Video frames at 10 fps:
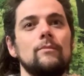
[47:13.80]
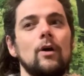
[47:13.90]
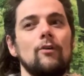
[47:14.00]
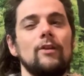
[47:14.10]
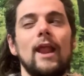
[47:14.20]

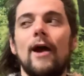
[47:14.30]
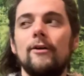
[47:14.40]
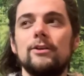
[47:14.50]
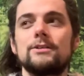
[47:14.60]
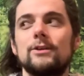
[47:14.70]
allowing
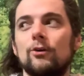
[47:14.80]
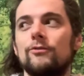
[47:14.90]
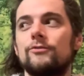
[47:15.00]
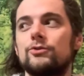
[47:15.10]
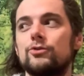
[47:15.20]

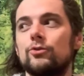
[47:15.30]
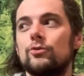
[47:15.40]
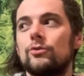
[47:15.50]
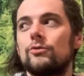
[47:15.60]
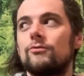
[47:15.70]
yourself to
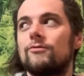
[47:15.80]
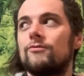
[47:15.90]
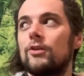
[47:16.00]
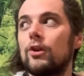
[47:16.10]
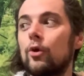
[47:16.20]

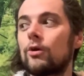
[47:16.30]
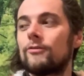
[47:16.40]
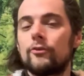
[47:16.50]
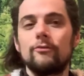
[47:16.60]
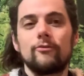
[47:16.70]
look
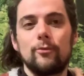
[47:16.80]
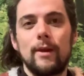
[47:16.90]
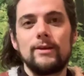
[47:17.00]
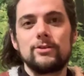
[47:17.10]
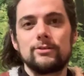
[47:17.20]
for
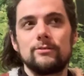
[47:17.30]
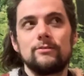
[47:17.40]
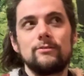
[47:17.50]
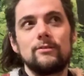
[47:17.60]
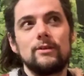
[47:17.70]
information
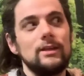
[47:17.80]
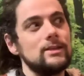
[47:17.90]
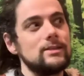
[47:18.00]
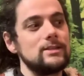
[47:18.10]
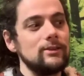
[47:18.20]
in
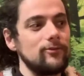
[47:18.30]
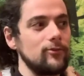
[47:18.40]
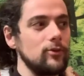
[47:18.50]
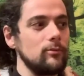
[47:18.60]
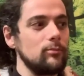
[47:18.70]

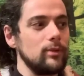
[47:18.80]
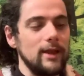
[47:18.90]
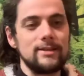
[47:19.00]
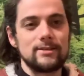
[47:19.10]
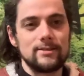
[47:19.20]
different
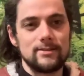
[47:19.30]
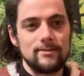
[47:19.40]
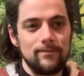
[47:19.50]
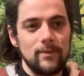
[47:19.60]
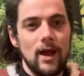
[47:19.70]
places
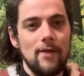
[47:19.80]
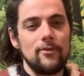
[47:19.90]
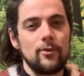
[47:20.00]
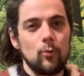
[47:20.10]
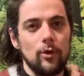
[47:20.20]
other
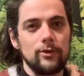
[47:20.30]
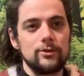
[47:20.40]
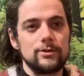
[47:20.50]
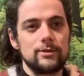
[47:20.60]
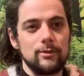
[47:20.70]
than what you're
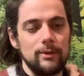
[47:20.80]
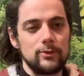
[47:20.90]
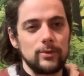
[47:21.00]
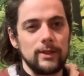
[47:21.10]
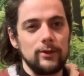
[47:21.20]
just
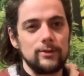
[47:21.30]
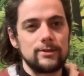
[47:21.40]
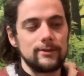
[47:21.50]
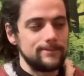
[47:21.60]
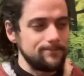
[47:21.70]
habitually used
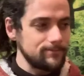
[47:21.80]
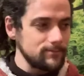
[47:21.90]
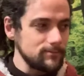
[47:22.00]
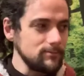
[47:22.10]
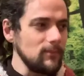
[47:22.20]
to?
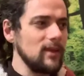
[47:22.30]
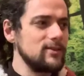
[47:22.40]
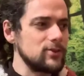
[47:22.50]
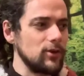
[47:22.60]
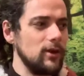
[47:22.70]
And
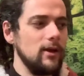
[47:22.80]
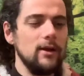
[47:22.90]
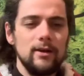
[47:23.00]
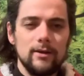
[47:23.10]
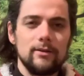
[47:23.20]
so
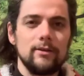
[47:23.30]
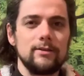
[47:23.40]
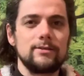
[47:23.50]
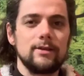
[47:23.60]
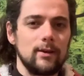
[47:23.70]

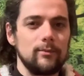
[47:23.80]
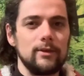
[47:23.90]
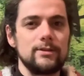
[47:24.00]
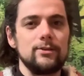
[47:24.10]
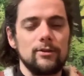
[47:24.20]

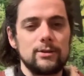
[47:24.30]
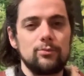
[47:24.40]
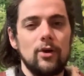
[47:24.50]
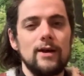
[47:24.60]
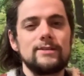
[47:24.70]
it's not
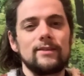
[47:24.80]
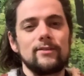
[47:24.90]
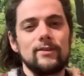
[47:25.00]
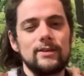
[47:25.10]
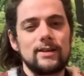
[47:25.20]
surprising that
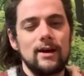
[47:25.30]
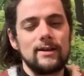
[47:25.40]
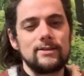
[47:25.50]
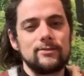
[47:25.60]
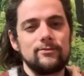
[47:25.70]
these kinds of